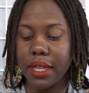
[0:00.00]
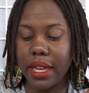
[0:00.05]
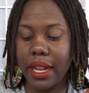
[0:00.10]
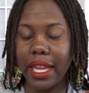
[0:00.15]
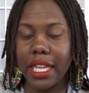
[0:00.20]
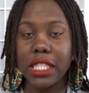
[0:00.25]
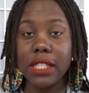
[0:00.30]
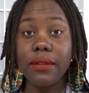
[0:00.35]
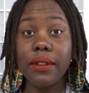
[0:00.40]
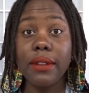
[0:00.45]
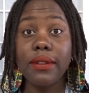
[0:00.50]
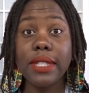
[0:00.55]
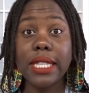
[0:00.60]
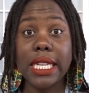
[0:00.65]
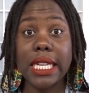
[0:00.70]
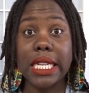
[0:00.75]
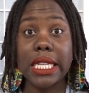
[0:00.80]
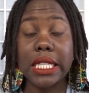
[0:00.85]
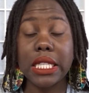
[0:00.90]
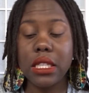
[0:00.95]
at age
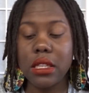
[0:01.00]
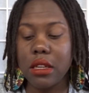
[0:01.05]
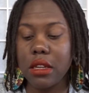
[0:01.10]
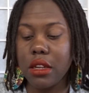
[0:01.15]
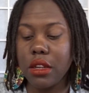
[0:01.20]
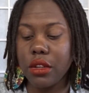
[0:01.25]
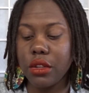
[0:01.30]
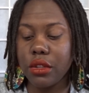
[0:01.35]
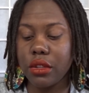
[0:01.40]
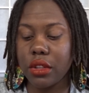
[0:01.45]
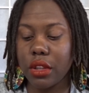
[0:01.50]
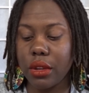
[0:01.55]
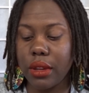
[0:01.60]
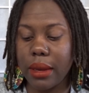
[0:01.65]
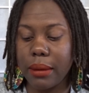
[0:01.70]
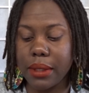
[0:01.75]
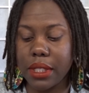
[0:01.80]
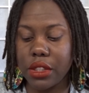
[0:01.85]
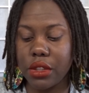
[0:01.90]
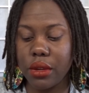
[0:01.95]
15. So
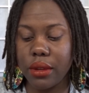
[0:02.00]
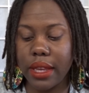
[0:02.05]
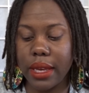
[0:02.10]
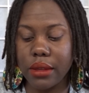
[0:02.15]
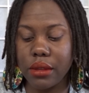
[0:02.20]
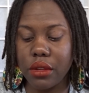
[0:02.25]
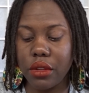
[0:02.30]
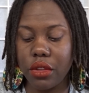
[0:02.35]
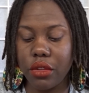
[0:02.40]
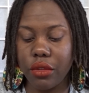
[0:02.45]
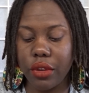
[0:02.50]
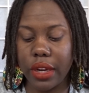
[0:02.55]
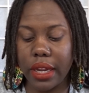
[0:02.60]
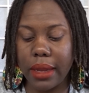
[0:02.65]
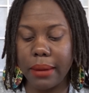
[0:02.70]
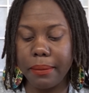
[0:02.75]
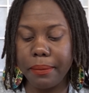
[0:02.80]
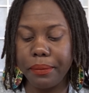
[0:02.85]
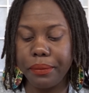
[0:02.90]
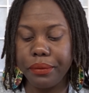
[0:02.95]
that was in
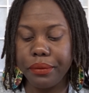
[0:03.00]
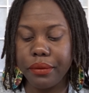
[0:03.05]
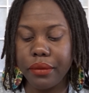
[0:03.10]
2003.